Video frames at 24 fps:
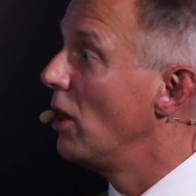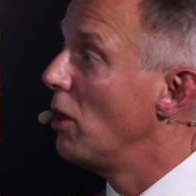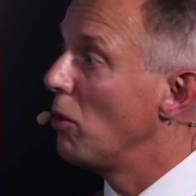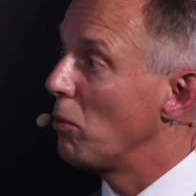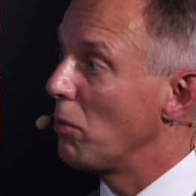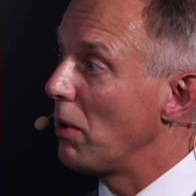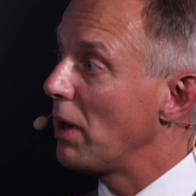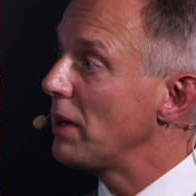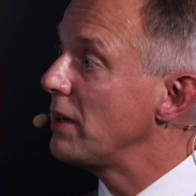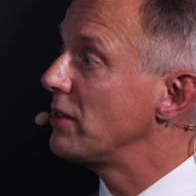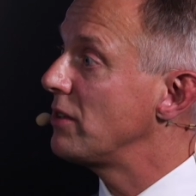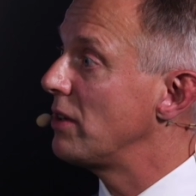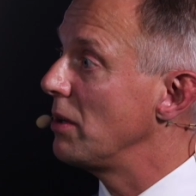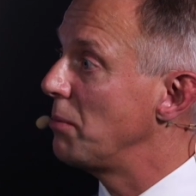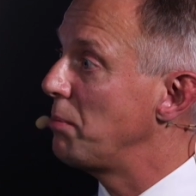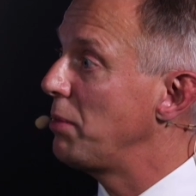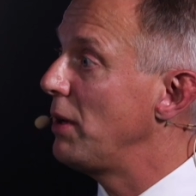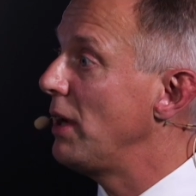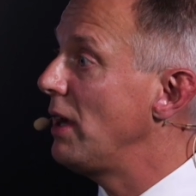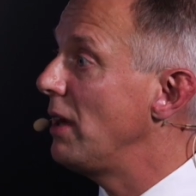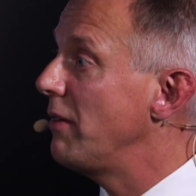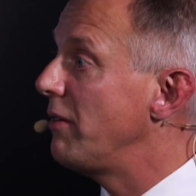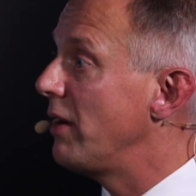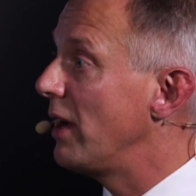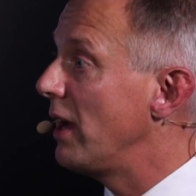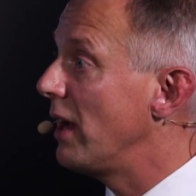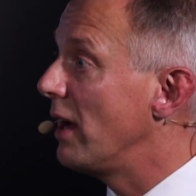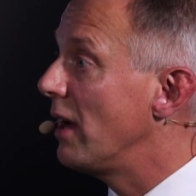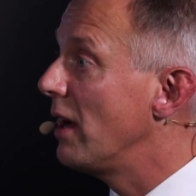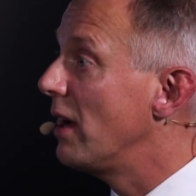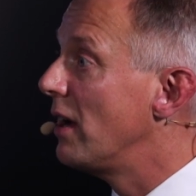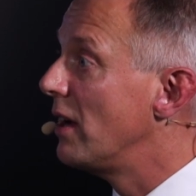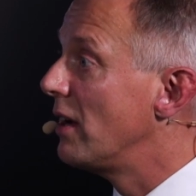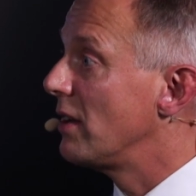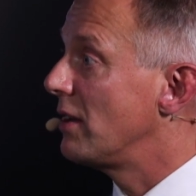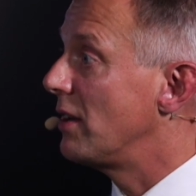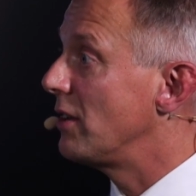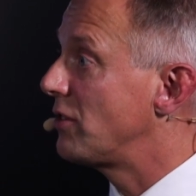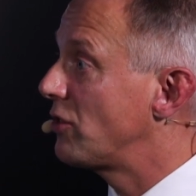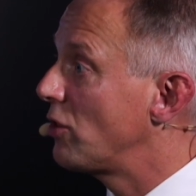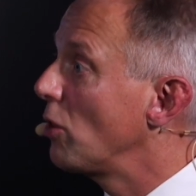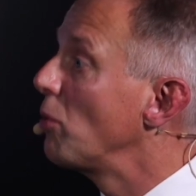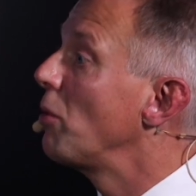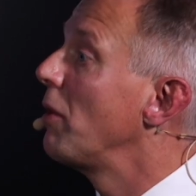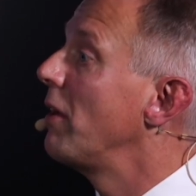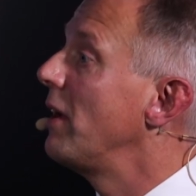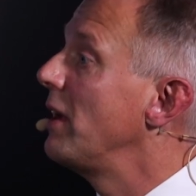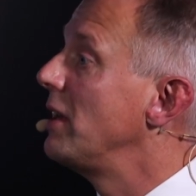One is the P V, the
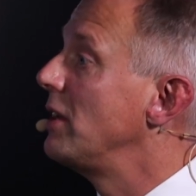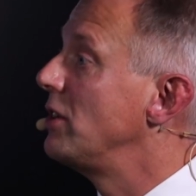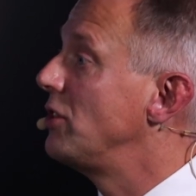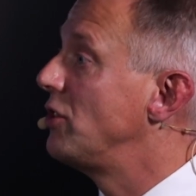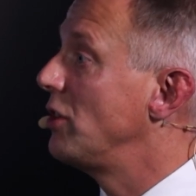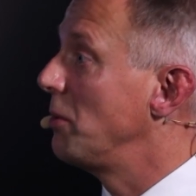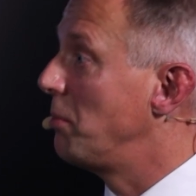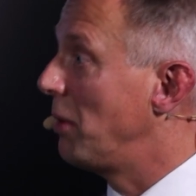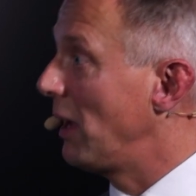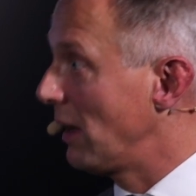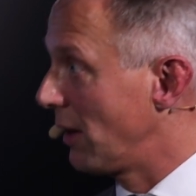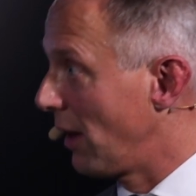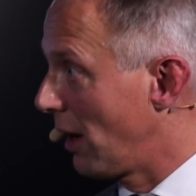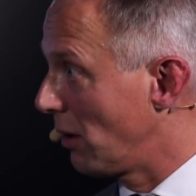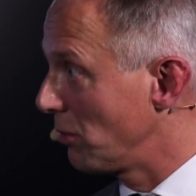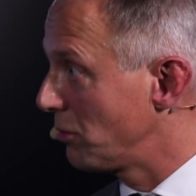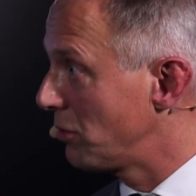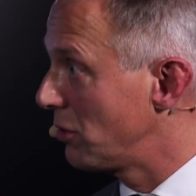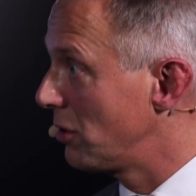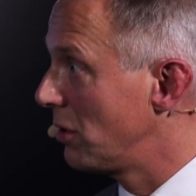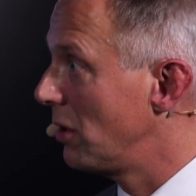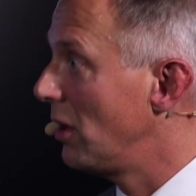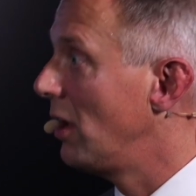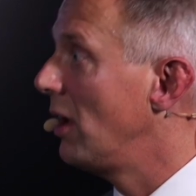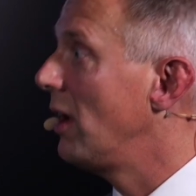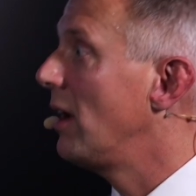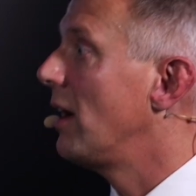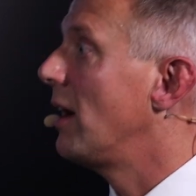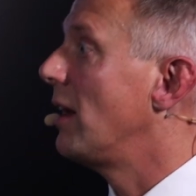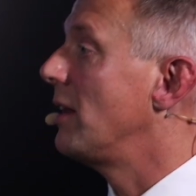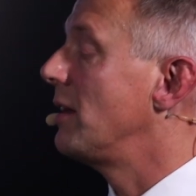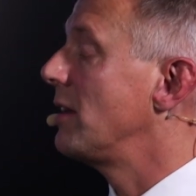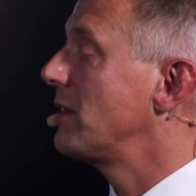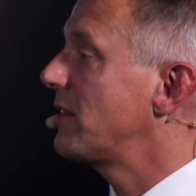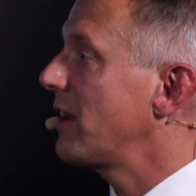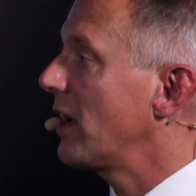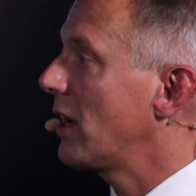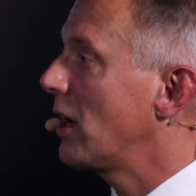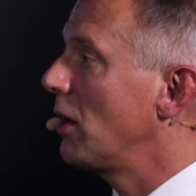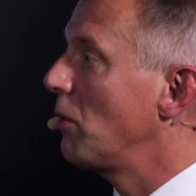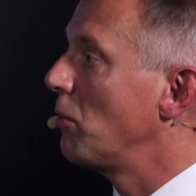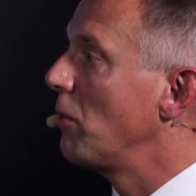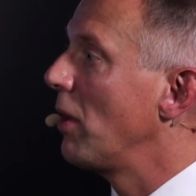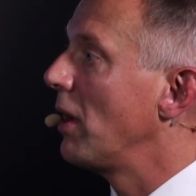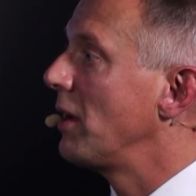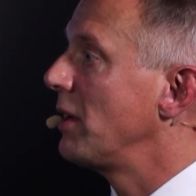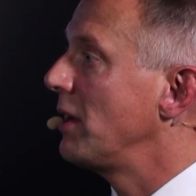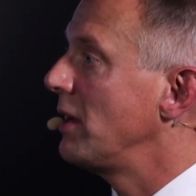solar energy build out, and the second
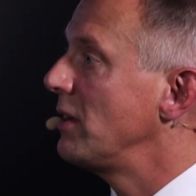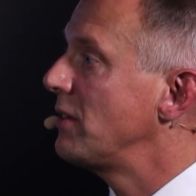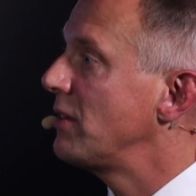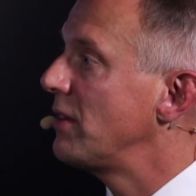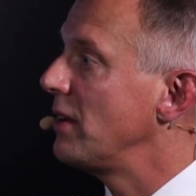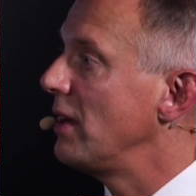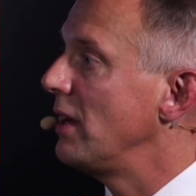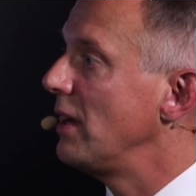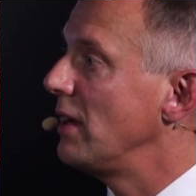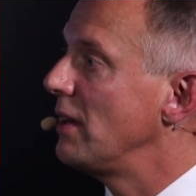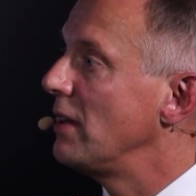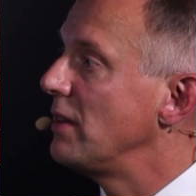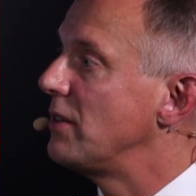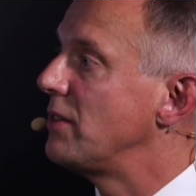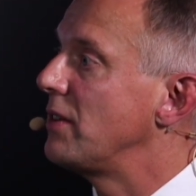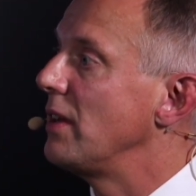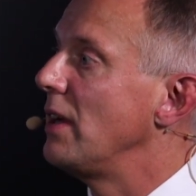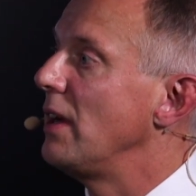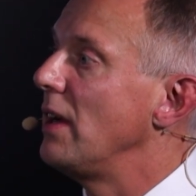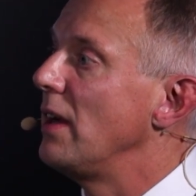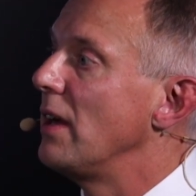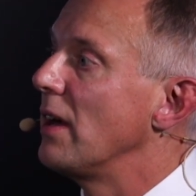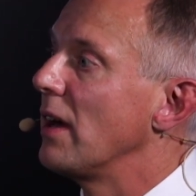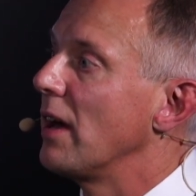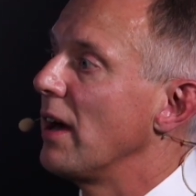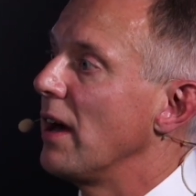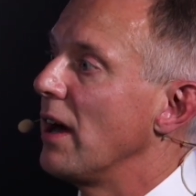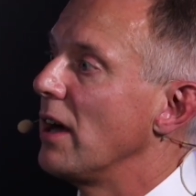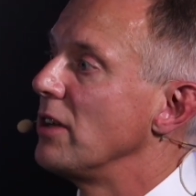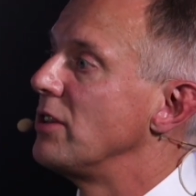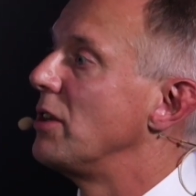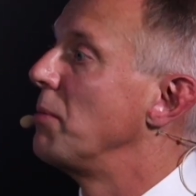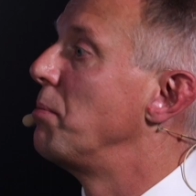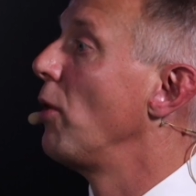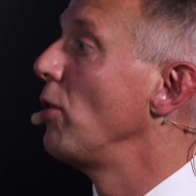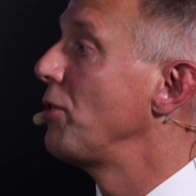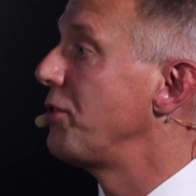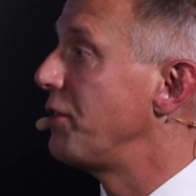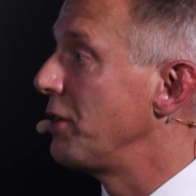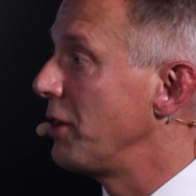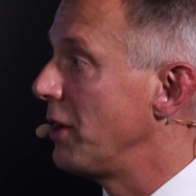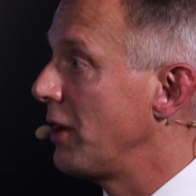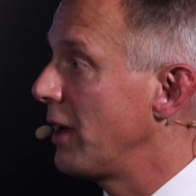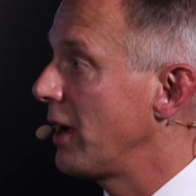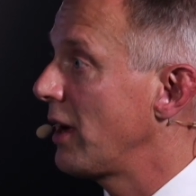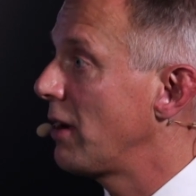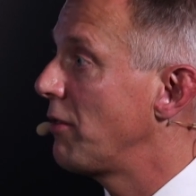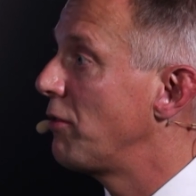one is the is the uh, the
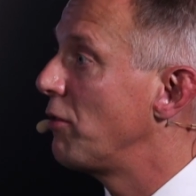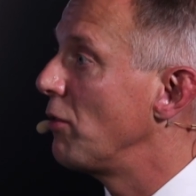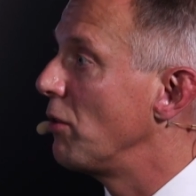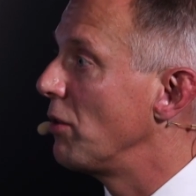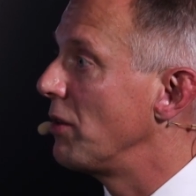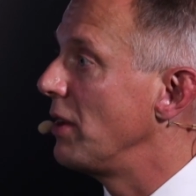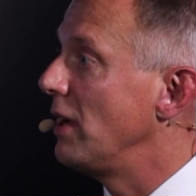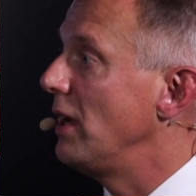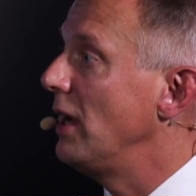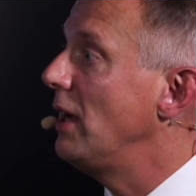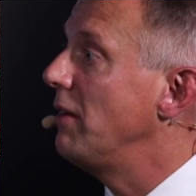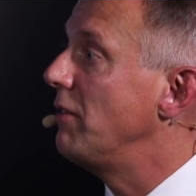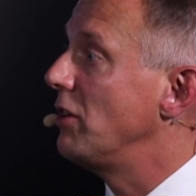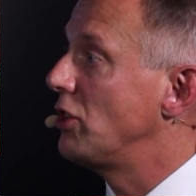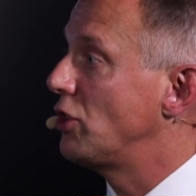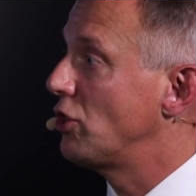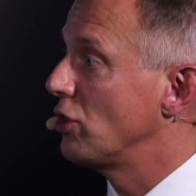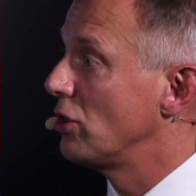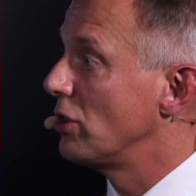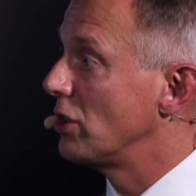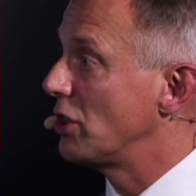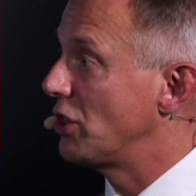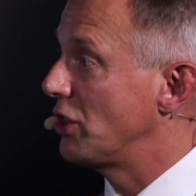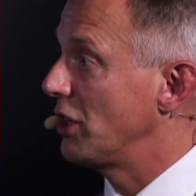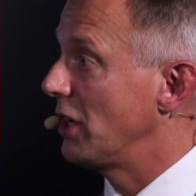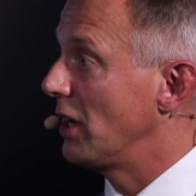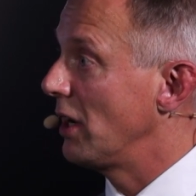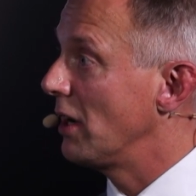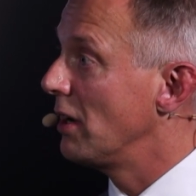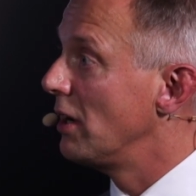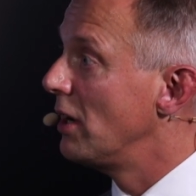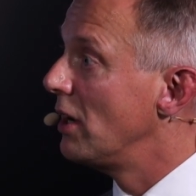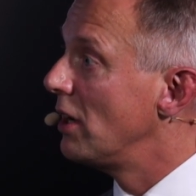bottleneck for the E V charging.